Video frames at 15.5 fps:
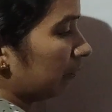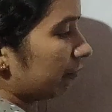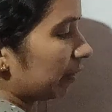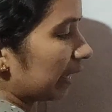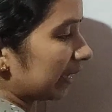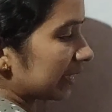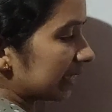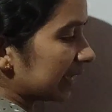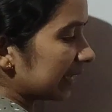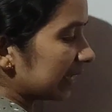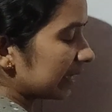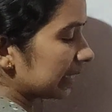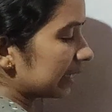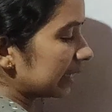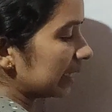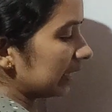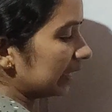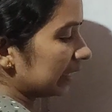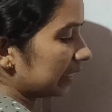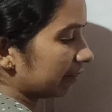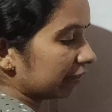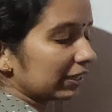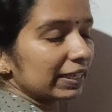flux density
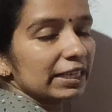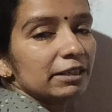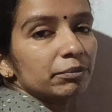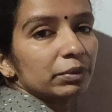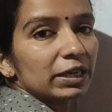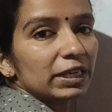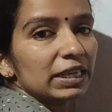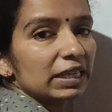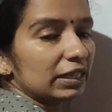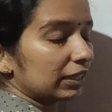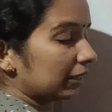divided by